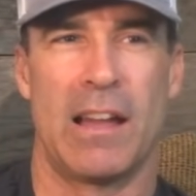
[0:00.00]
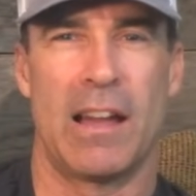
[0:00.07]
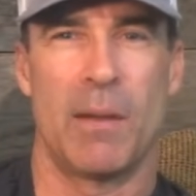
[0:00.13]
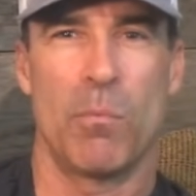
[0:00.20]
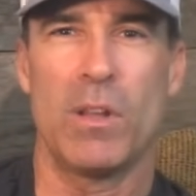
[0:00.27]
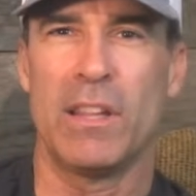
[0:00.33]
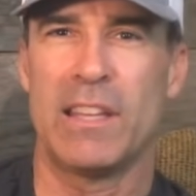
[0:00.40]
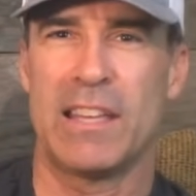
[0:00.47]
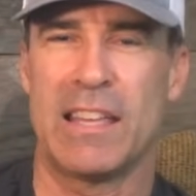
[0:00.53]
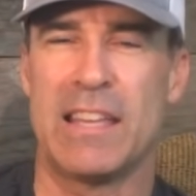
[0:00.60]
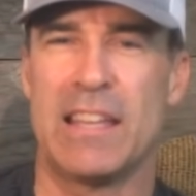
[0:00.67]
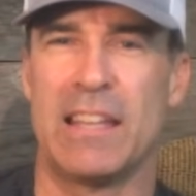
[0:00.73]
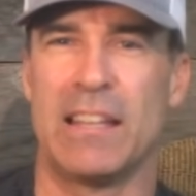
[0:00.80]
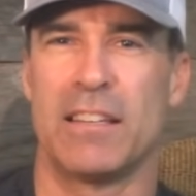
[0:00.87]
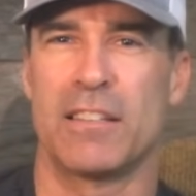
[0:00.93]
I'm really
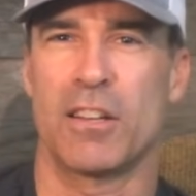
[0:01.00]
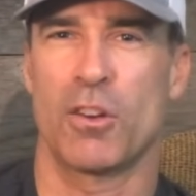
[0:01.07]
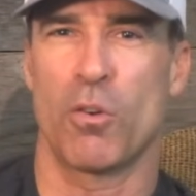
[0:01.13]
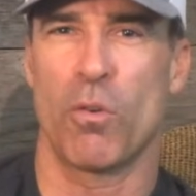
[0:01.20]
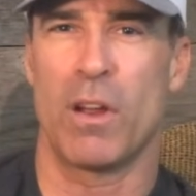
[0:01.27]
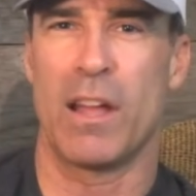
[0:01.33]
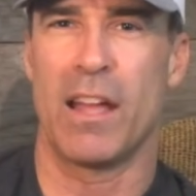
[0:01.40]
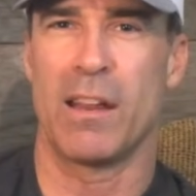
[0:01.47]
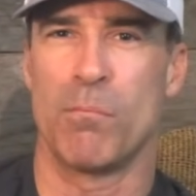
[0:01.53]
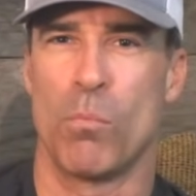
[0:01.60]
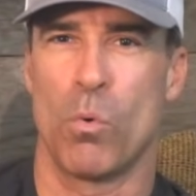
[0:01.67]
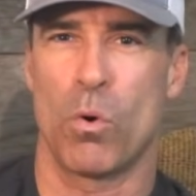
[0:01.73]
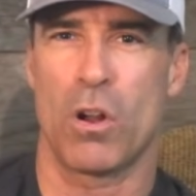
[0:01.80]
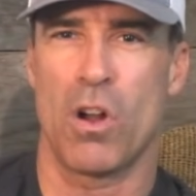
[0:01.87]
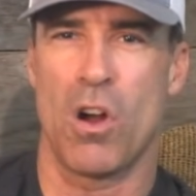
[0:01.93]
keen to create
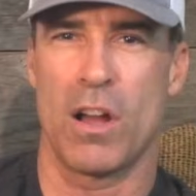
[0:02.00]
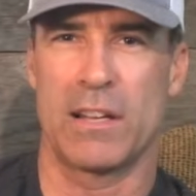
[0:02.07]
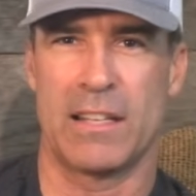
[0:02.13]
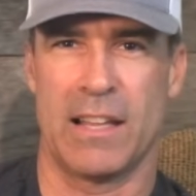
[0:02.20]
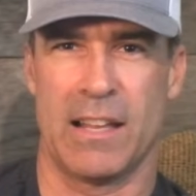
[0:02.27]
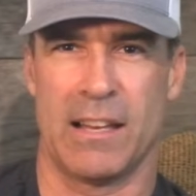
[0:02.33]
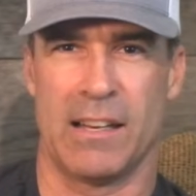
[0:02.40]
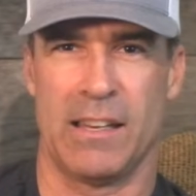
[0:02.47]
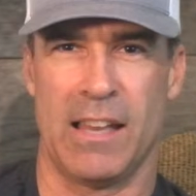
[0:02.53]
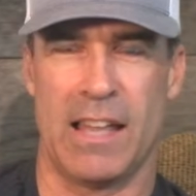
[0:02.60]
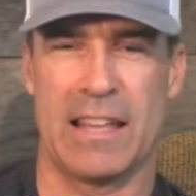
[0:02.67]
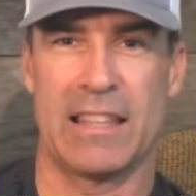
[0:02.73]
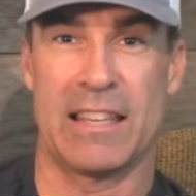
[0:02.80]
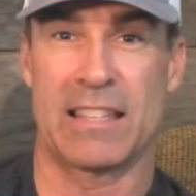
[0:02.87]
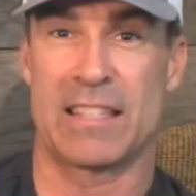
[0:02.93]
more content
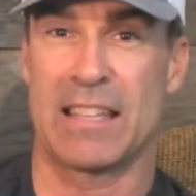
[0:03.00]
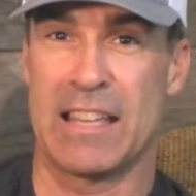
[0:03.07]
like this